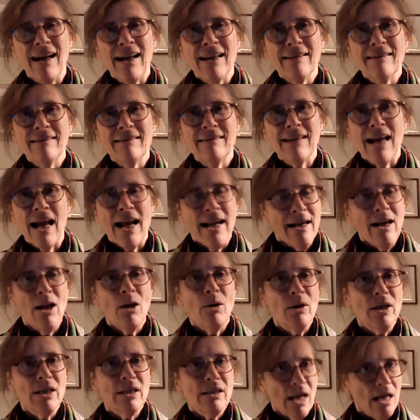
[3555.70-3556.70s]
I
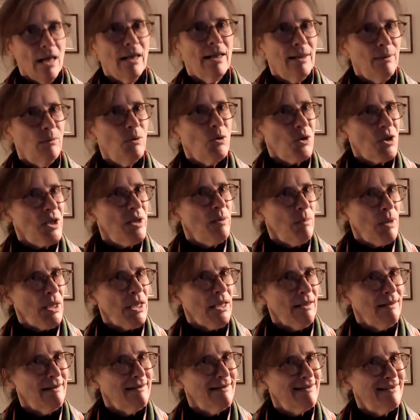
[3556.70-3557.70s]
know exactly what he
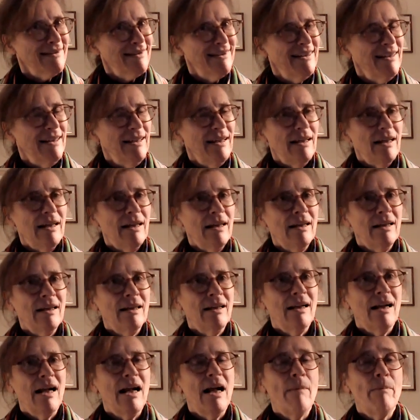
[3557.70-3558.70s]
means.
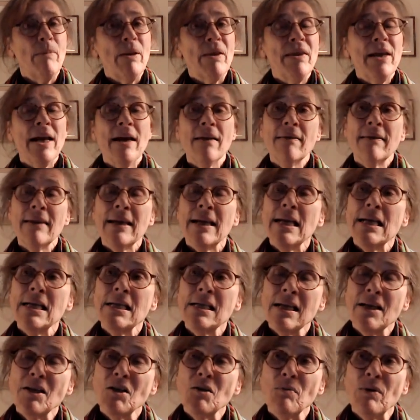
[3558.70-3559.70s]
But the other thing he
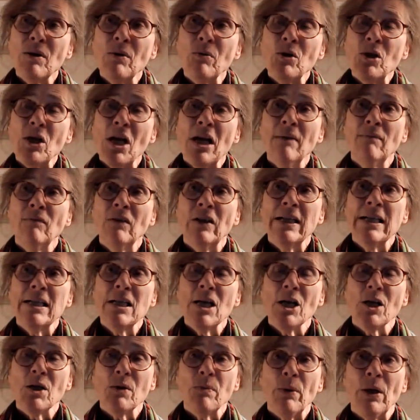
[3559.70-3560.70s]
said to me, which I'm very
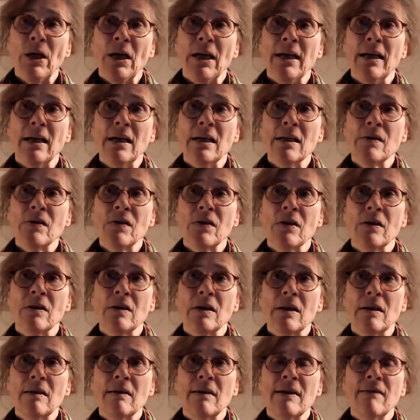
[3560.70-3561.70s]
touched by, is
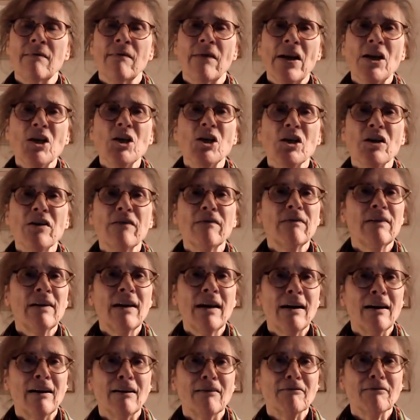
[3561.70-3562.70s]
that The Invention of
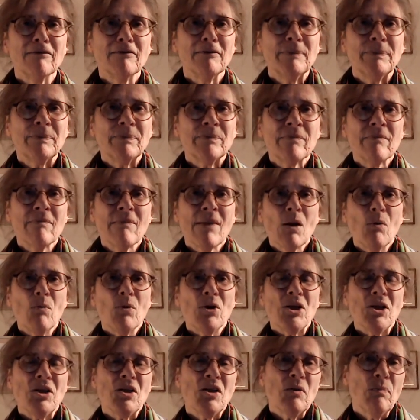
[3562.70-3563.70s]
Love,
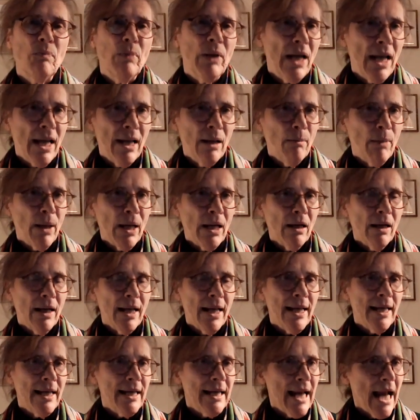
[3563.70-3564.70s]
which is the play about
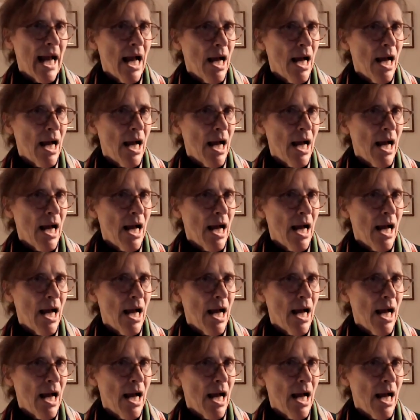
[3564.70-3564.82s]
A.